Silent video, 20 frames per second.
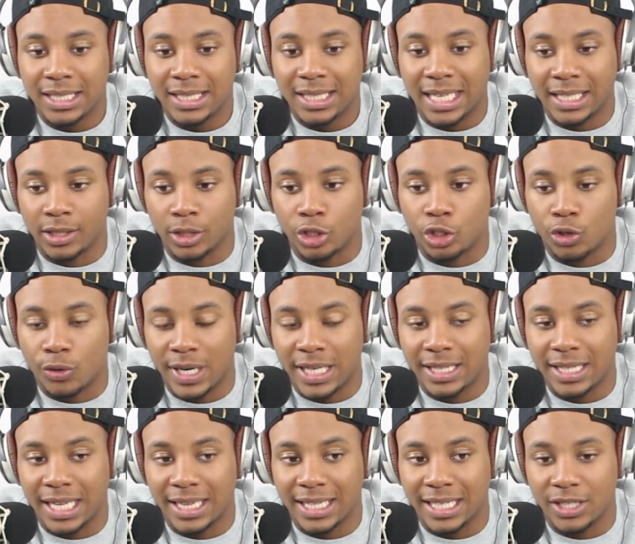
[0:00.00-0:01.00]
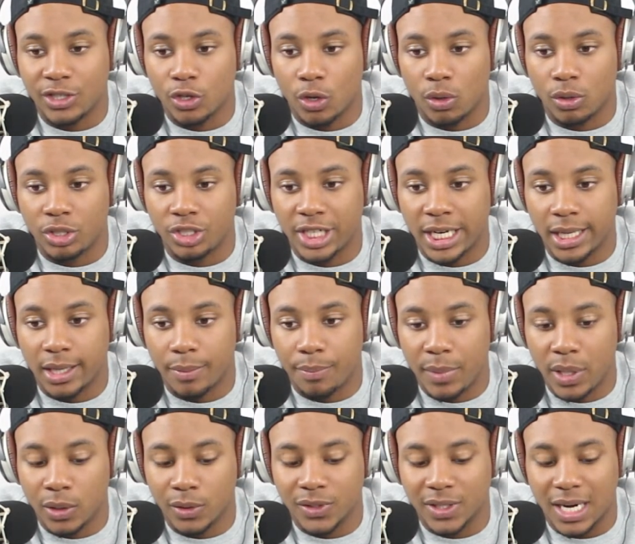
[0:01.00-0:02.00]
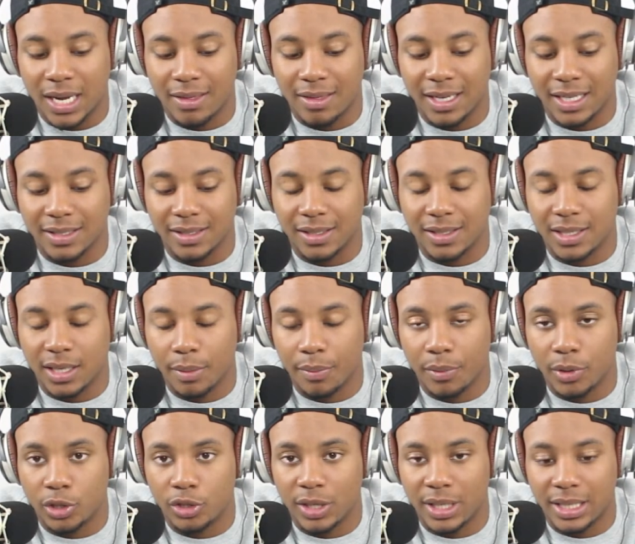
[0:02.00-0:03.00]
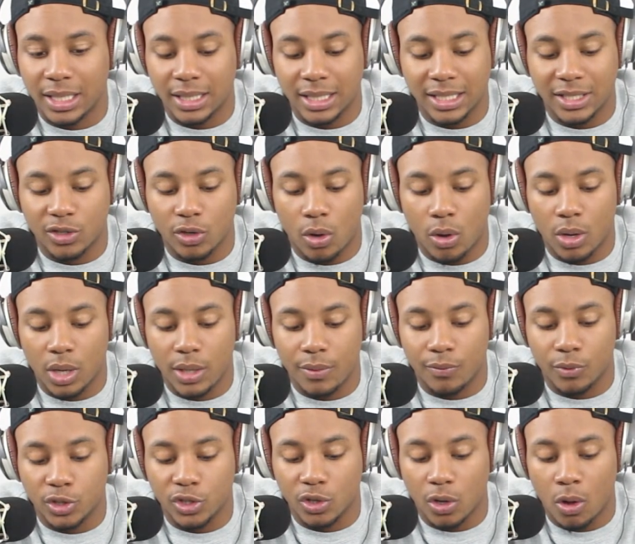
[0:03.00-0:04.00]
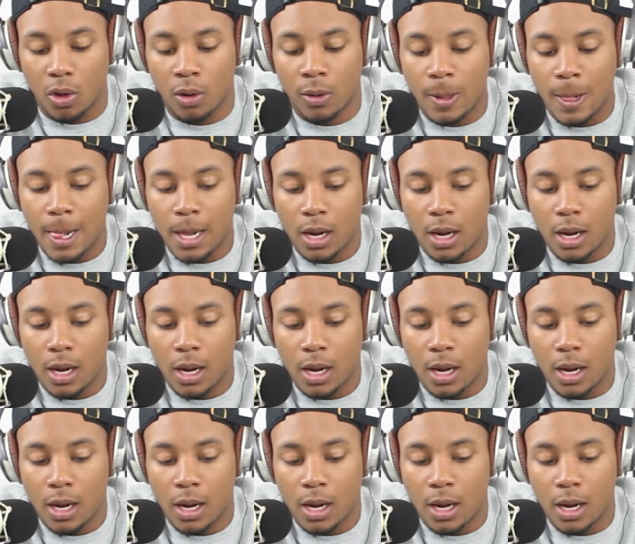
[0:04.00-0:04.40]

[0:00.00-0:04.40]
a trait that they saw in Jalen Mills, and I think it's a similar trait that they saw in Rasal.